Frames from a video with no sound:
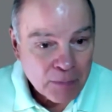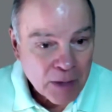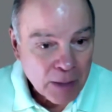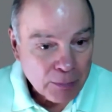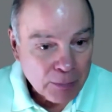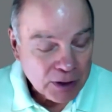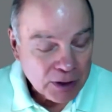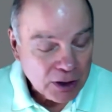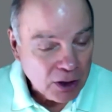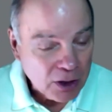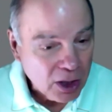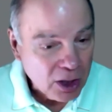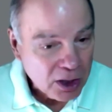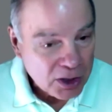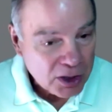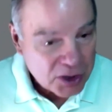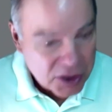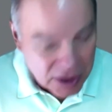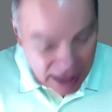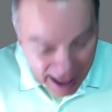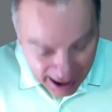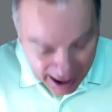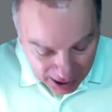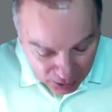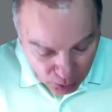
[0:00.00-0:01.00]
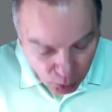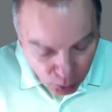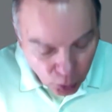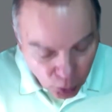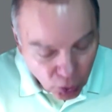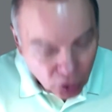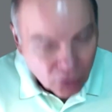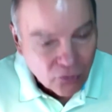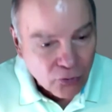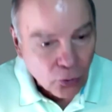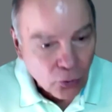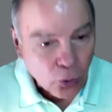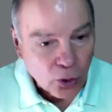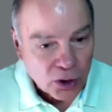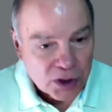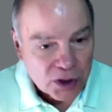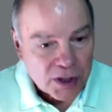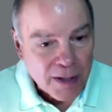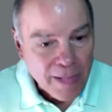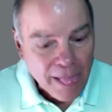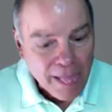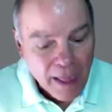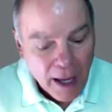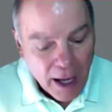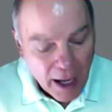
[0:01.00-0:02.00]
because that workforce
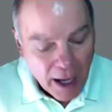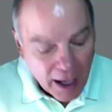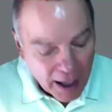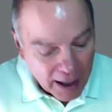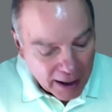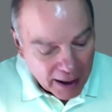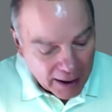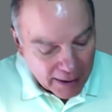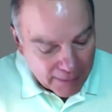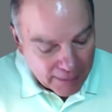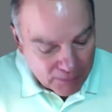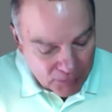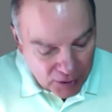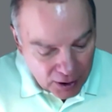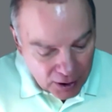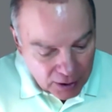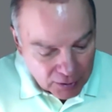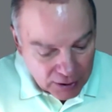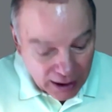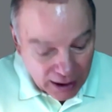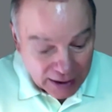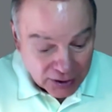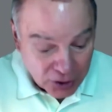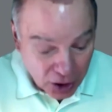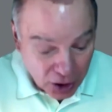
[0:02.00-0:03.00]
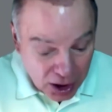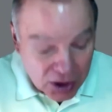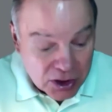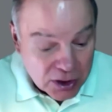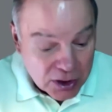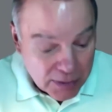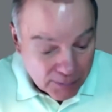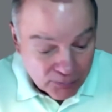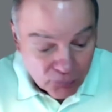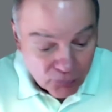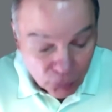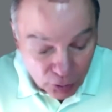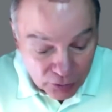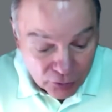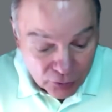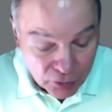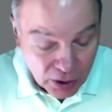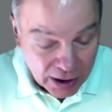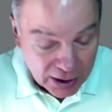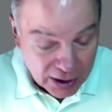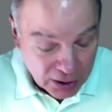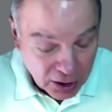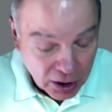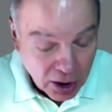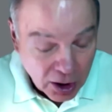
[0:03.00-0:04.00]
that does
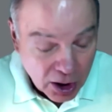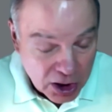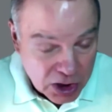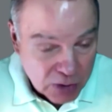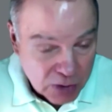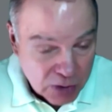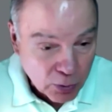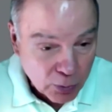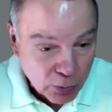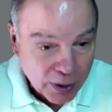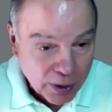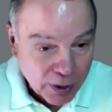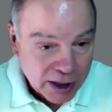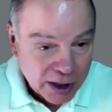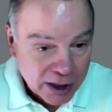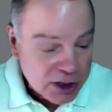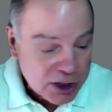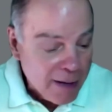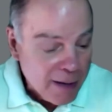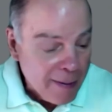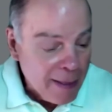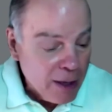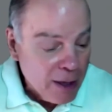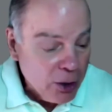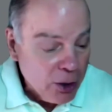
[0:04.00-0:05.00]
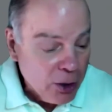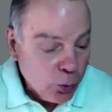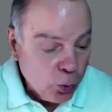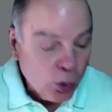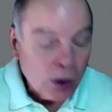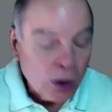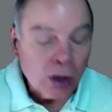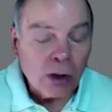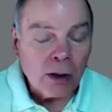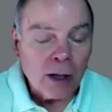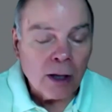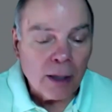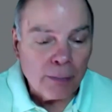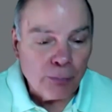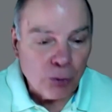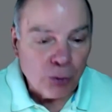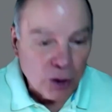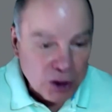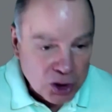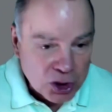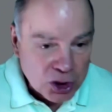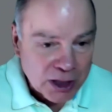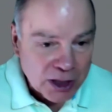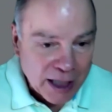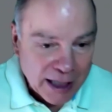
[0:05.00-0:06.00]
reflect the customer base will
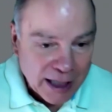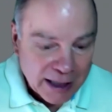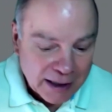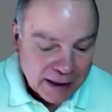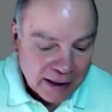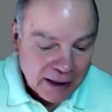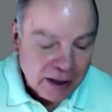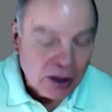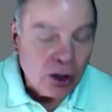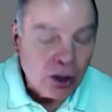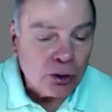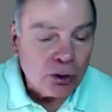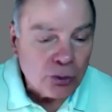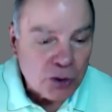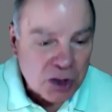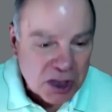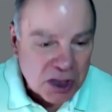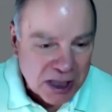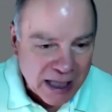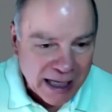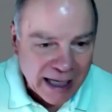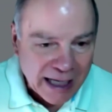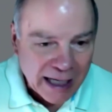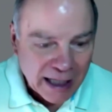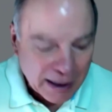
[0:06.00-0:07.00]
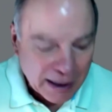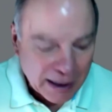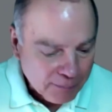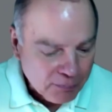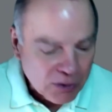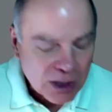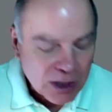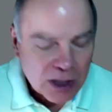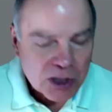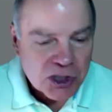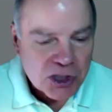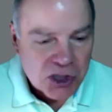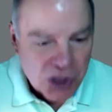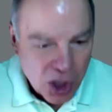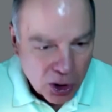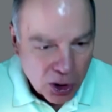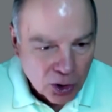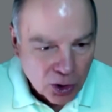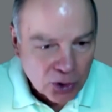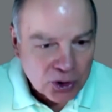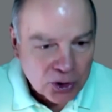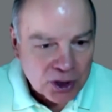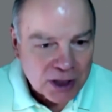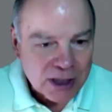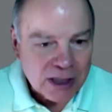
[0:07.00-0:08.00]
appreciate and understand
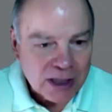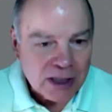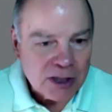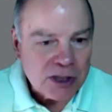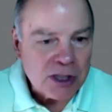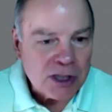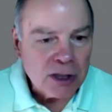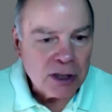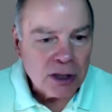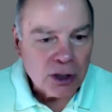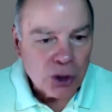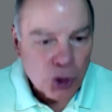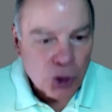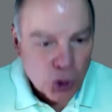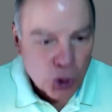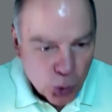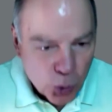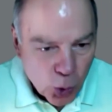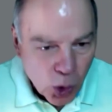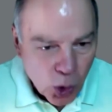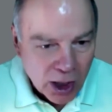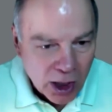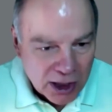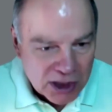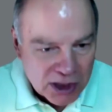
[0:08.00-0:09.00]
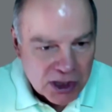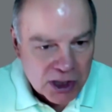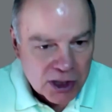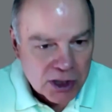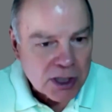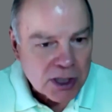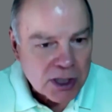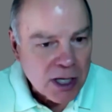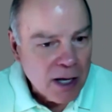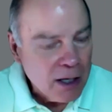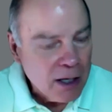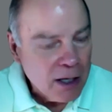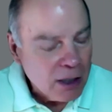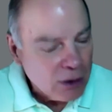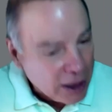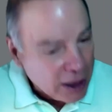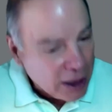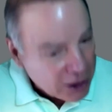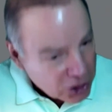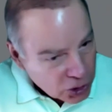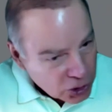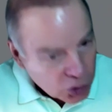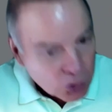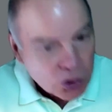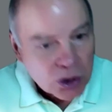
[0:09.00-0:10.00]
subtleties, nuances,
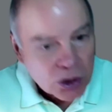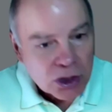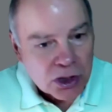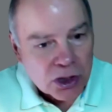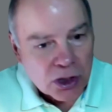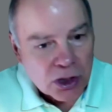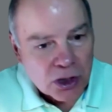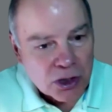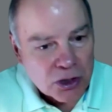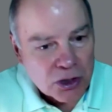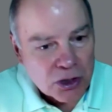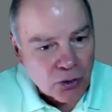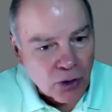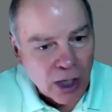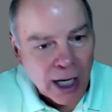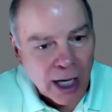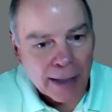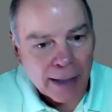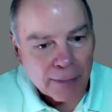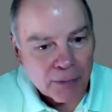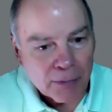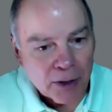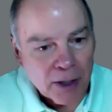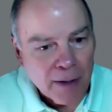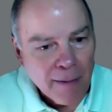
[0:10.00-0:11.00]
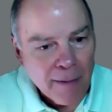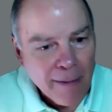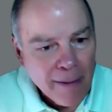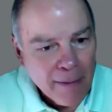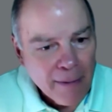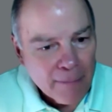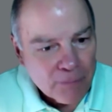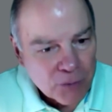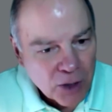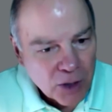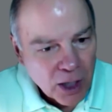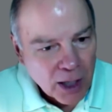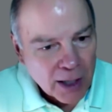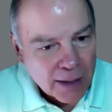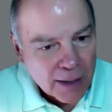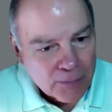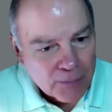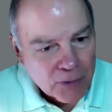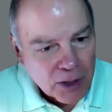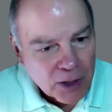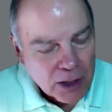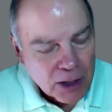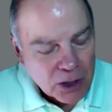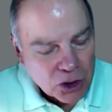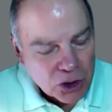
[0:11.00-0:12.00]
like you just described.
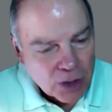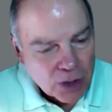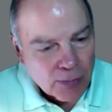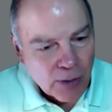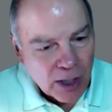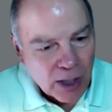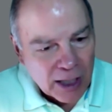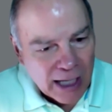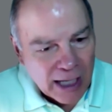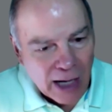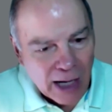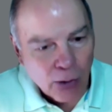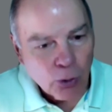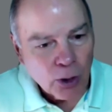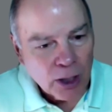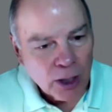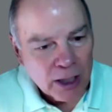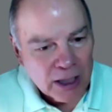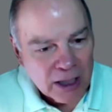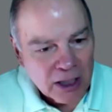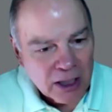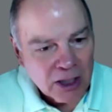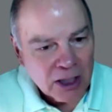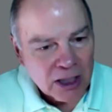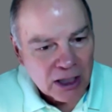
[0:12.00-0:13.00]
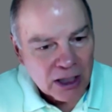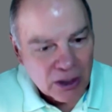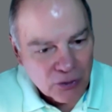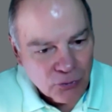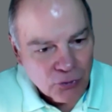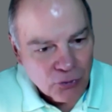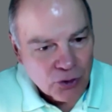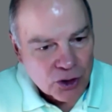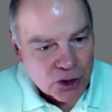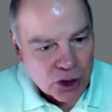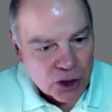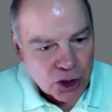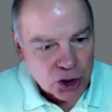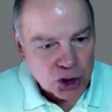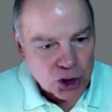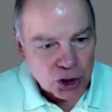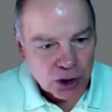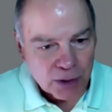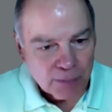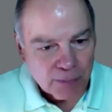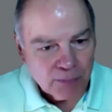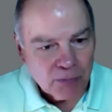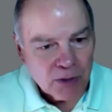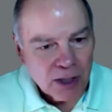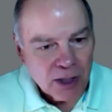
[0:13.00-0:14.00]
Jeevan, how would an Indian
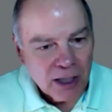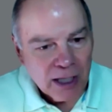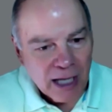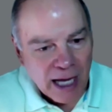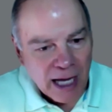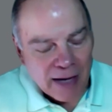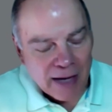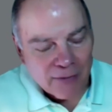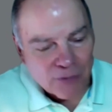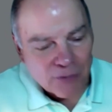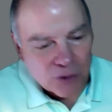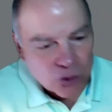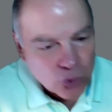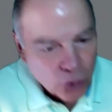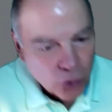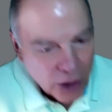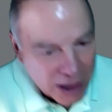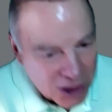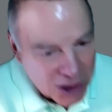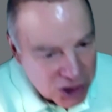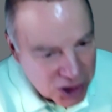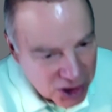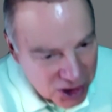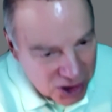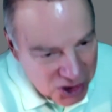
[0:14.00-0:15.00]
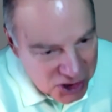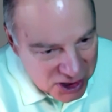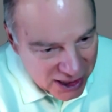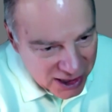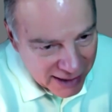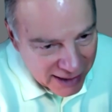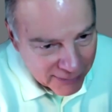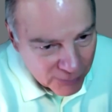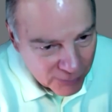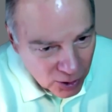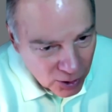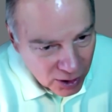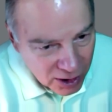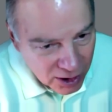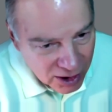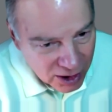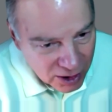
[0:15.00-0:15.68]
physician have addressed the same